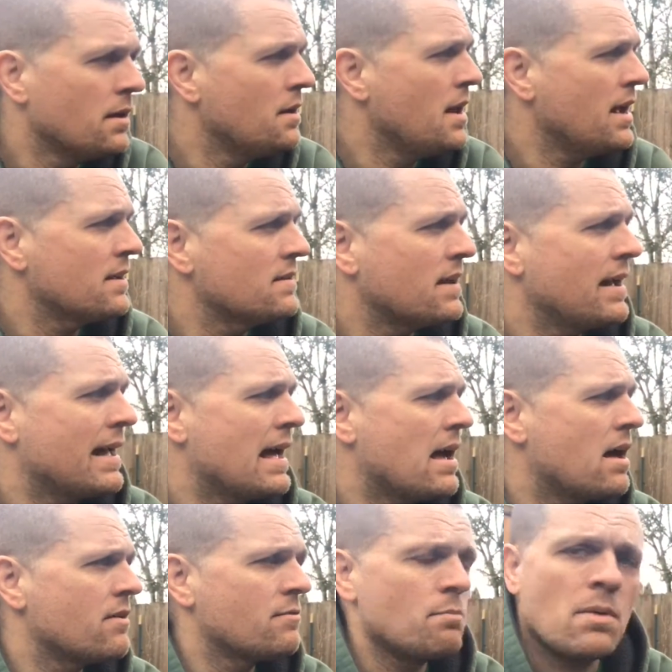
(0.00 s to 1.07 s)
Next, I
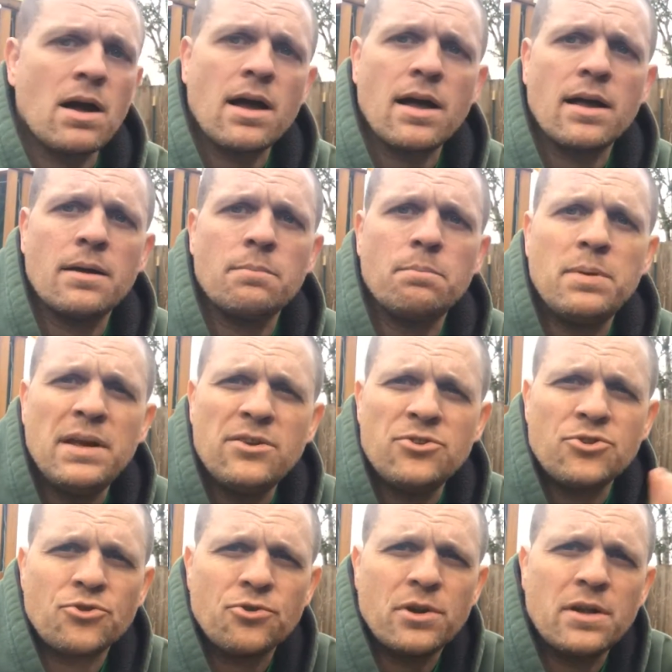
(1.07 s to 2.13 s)
have my
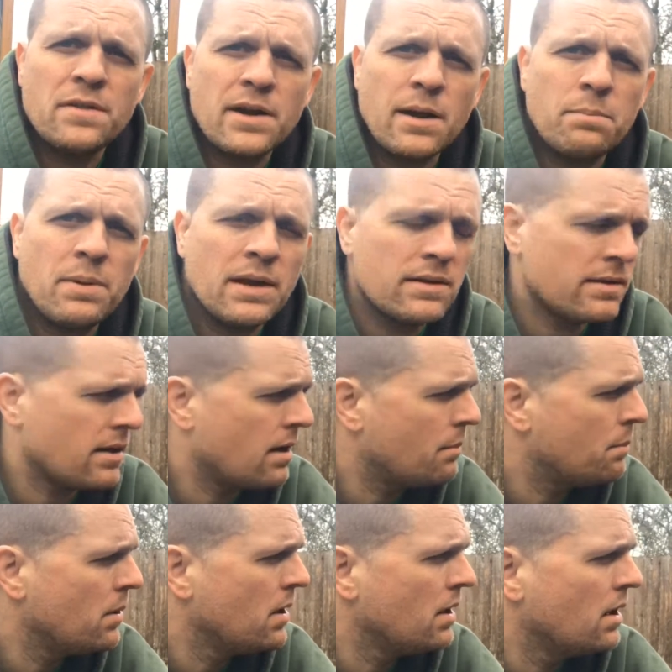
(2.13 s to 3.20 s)
peach tree that I picked up
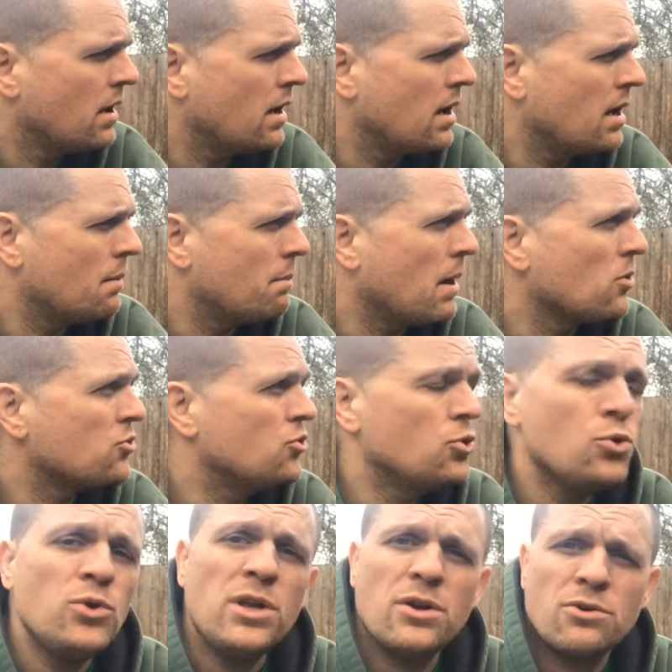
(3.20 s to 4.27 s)
about
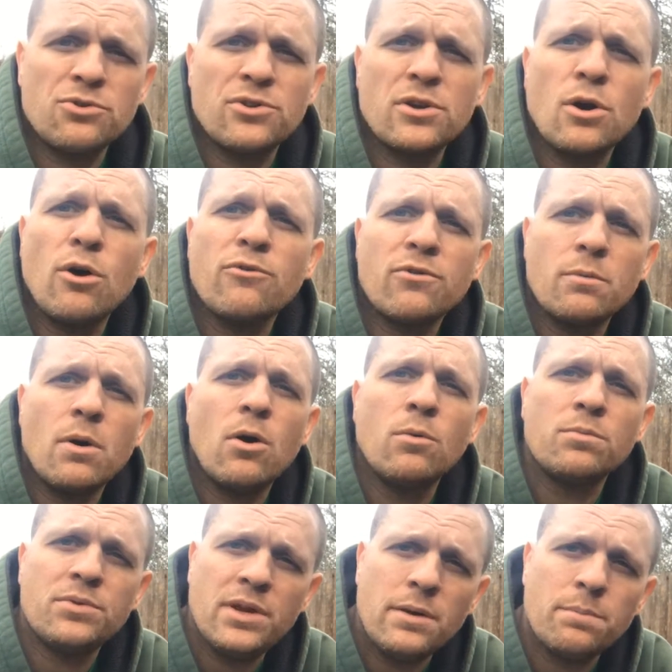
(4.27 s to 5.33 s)
2 years ago from
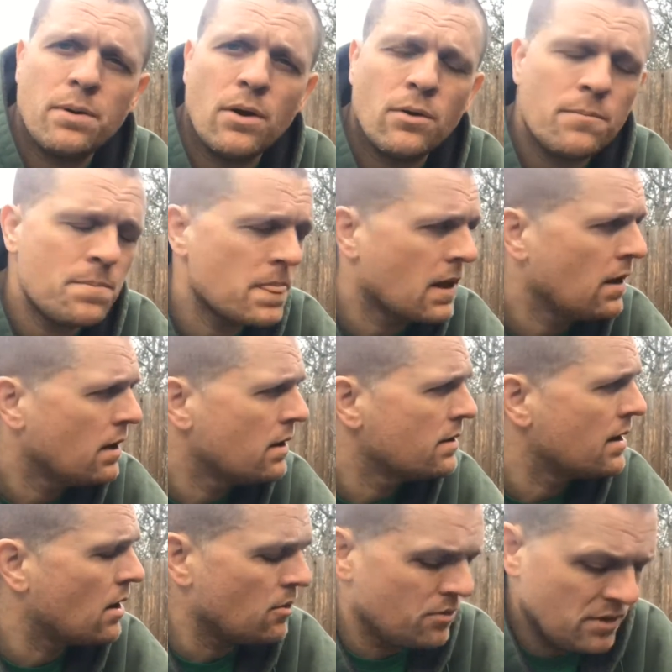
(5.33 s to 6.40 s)
Home Depot.
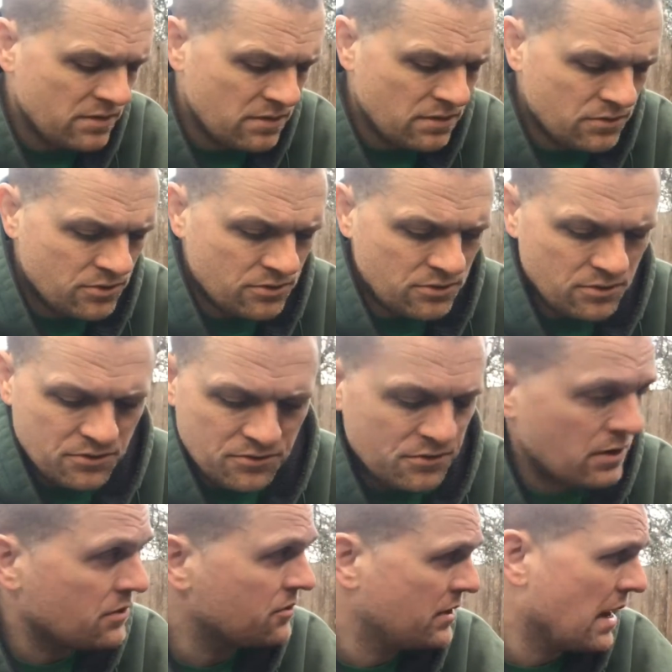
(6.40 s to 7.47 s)
Now this is just
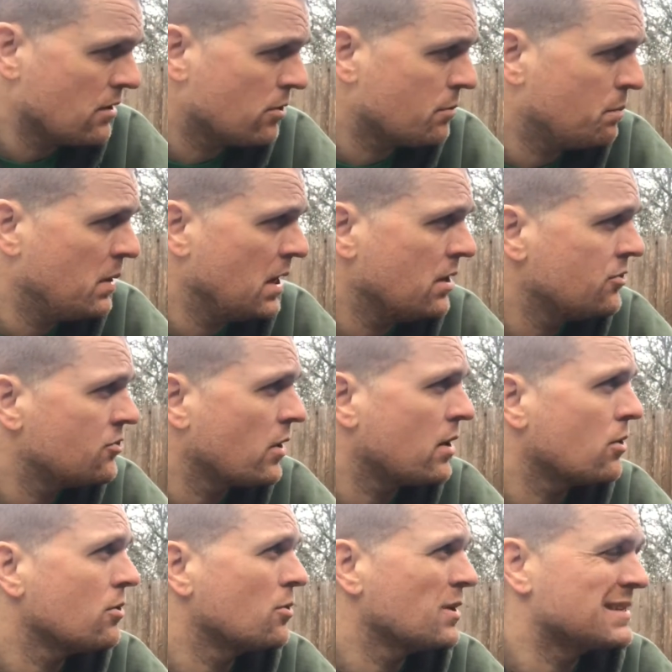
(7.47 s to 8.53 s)
a standard peach, so I don't know